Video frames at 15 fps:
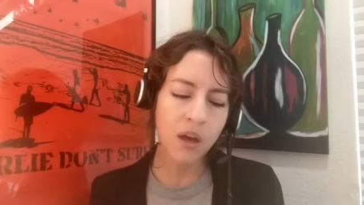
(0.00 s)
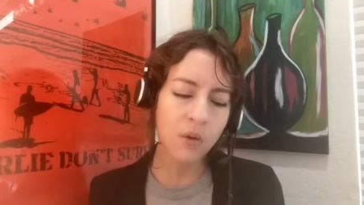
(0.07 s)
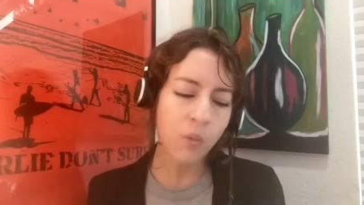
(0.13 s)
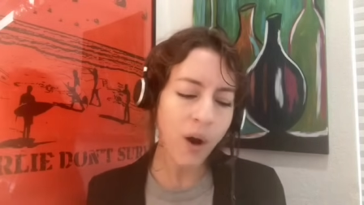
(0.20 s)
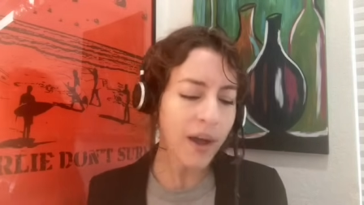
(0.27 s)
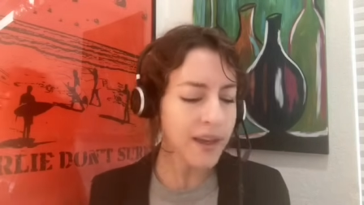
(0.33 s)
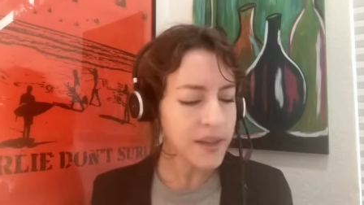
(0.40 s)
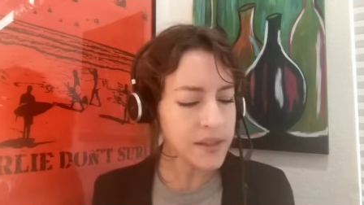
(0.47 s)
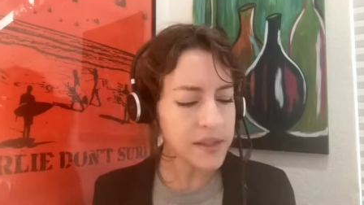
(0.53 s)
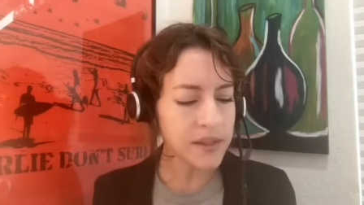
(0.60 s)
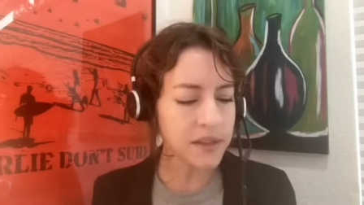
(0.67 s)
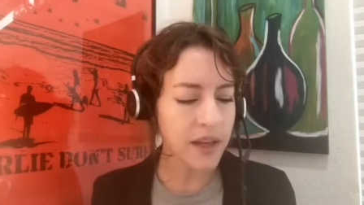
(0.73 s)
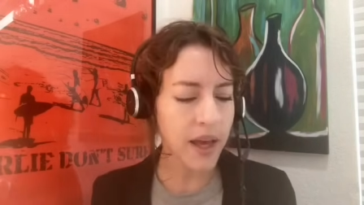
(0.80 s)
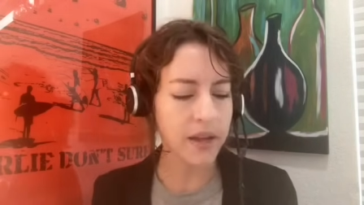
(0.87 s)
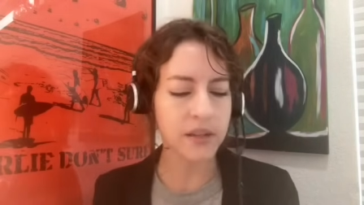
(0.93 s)
Why is
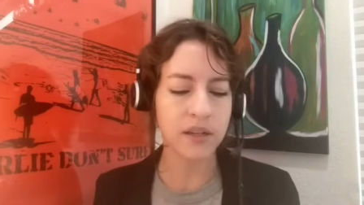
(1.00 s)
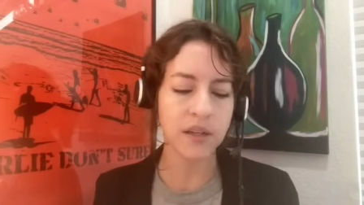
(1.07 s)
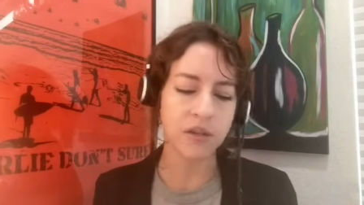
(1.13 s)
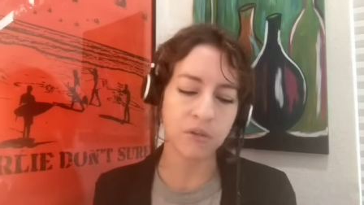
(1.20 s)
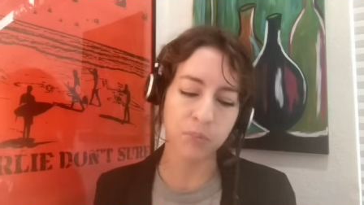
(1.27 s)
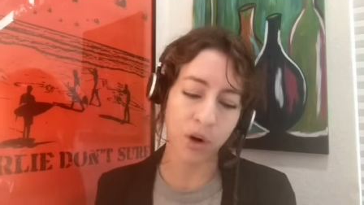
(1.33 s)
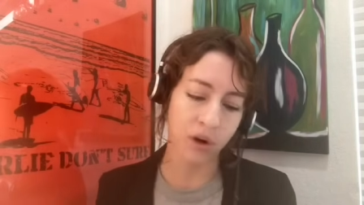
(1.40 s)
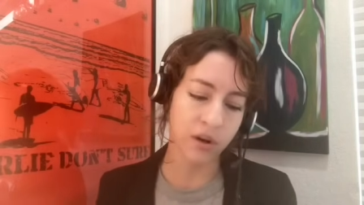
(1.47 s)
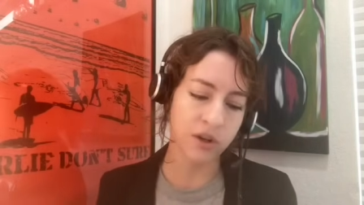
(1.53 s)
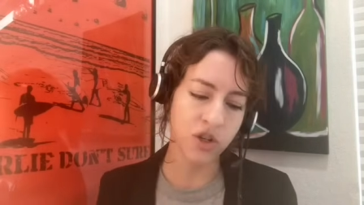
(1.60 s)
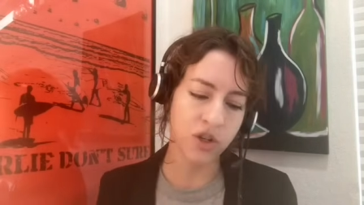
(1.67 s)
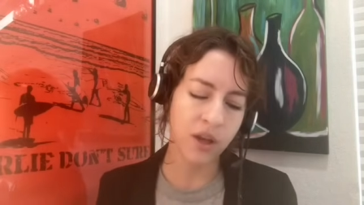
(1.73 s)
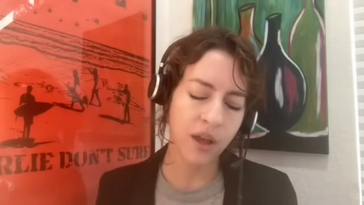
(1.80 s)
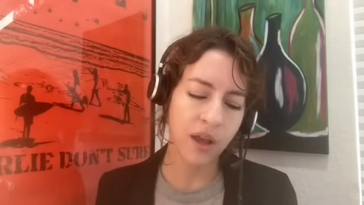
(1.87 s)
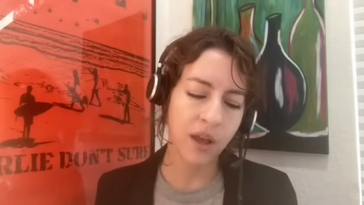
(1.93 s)
it, Kat
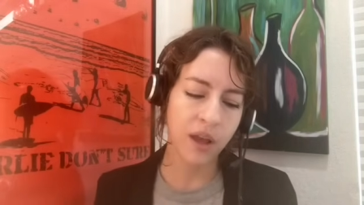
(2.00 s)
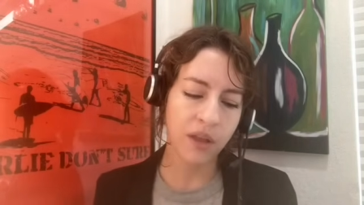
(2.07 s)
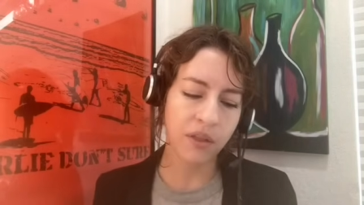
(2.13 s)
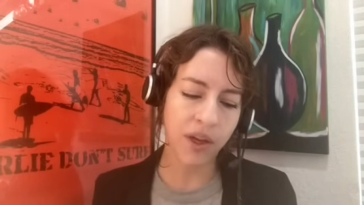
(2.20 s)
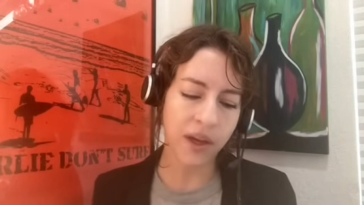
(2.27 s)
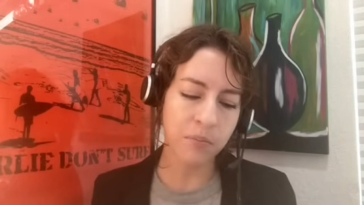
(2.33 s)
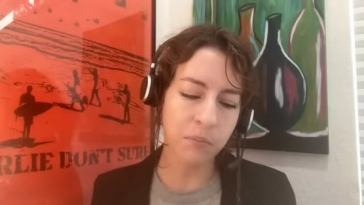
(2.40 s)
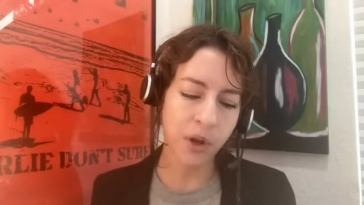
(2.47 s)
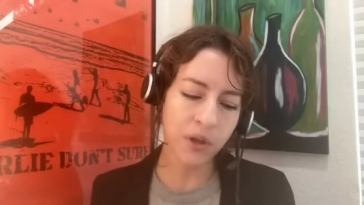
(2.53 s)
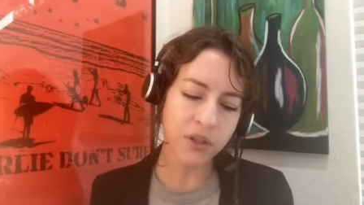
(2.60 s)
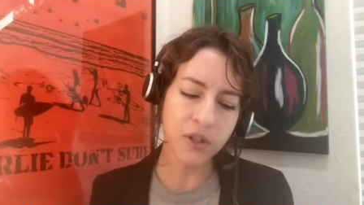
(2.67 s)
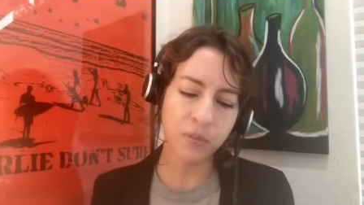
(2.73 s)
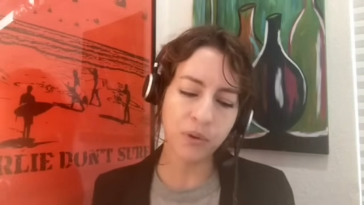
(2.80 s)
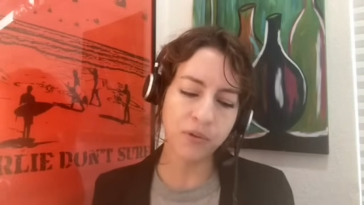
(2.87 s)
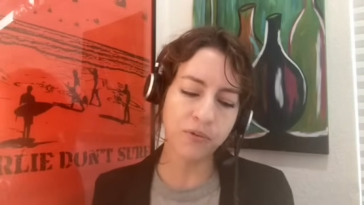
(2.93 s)
Tenbarge, that
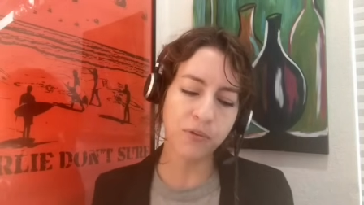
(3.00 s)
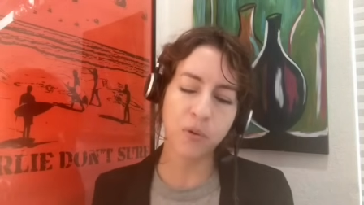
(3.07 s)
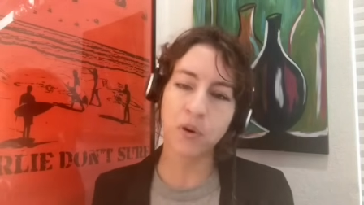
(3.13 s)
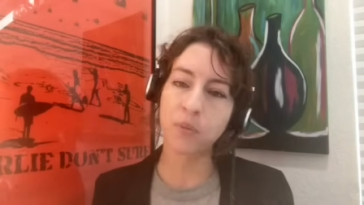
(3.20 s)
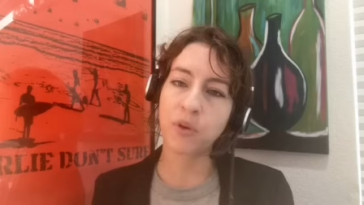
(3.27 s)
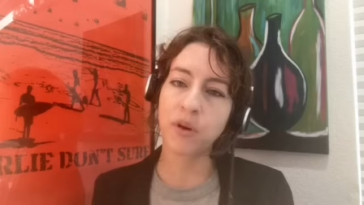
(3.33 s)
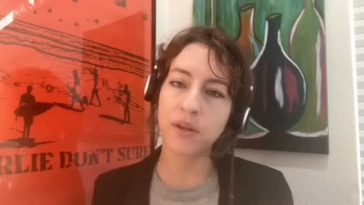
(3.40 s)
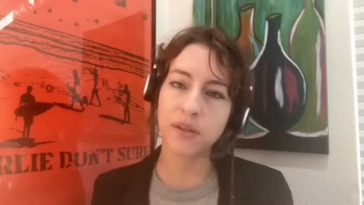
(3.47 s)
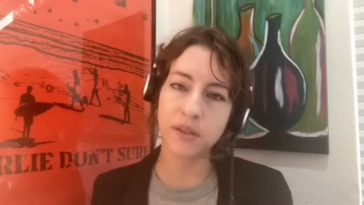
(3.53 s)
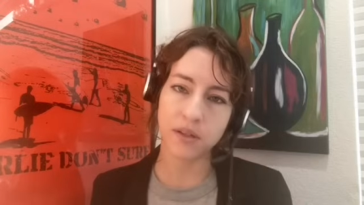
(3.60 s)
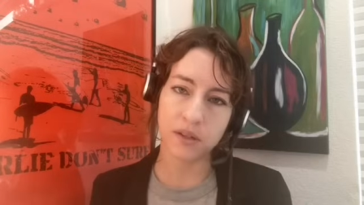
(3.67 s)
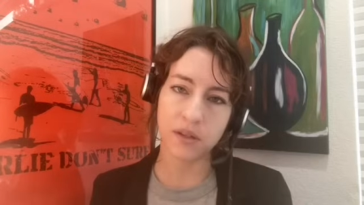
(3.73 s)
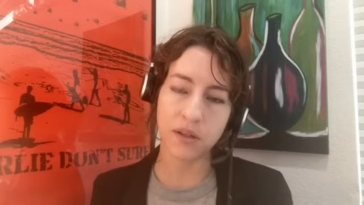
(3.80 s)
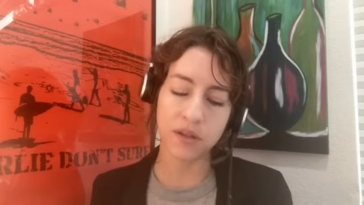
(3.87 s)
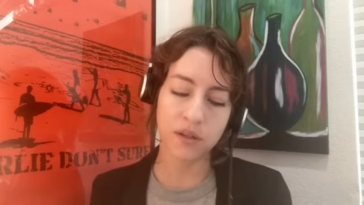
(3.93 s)
multiple former
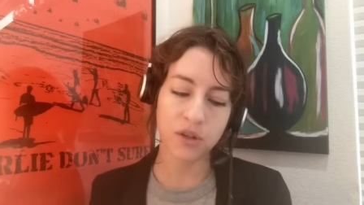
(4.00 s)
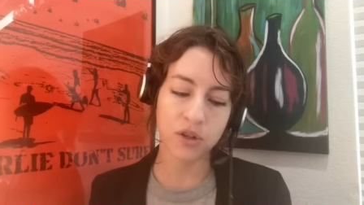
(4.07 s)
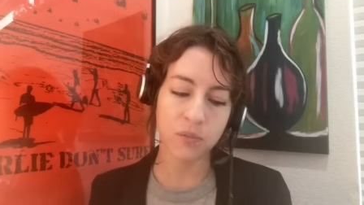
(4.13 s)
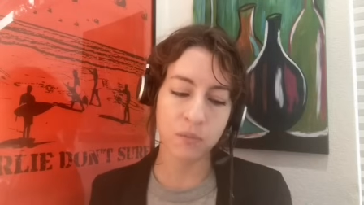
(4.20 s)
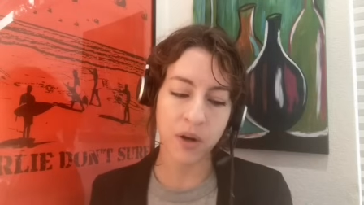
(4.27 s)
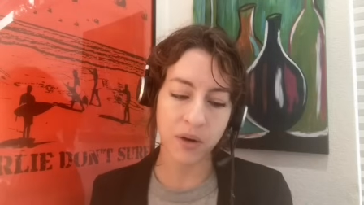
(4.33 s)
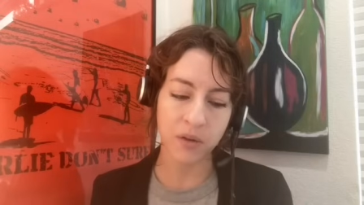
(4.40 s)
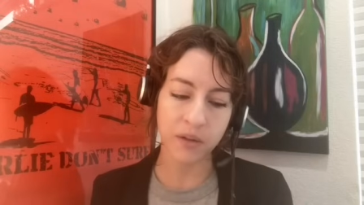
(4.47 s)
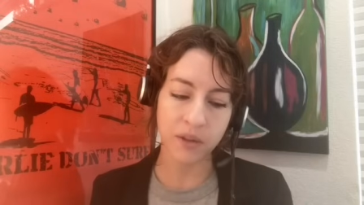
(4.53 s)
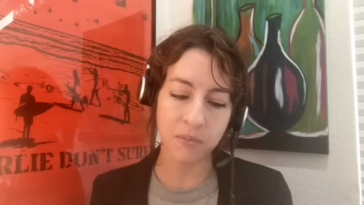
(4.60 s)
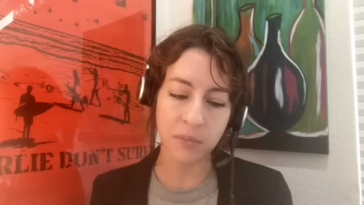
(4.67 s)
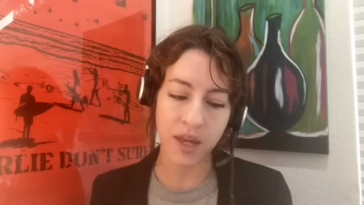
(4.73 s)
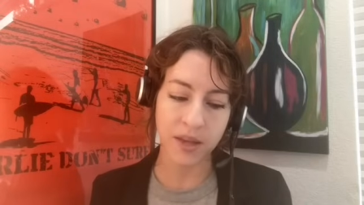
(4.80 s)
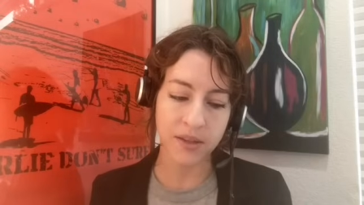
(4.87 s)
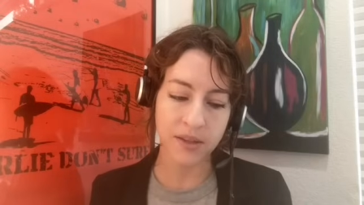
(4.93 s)
assistants to Marilyn
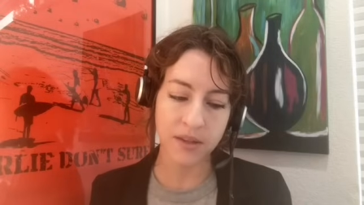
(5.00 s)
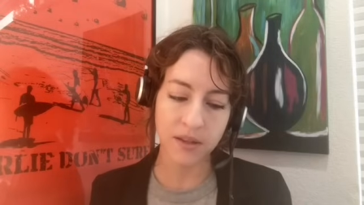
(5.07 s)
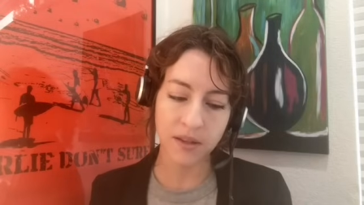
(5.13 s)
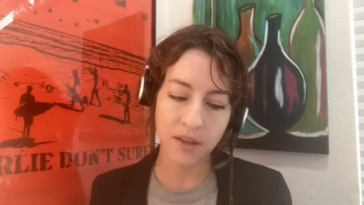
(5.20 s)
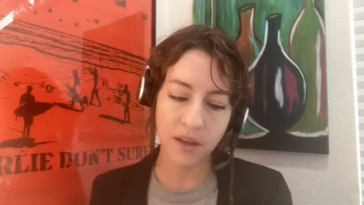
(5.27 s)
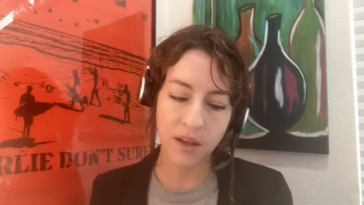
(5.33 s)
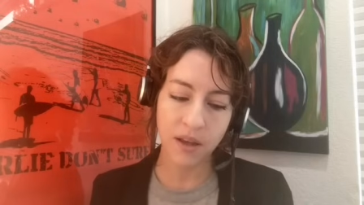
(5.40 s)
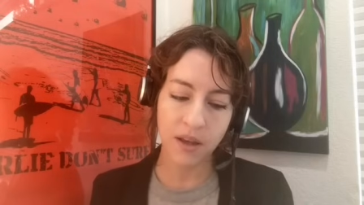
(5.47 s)
Manson,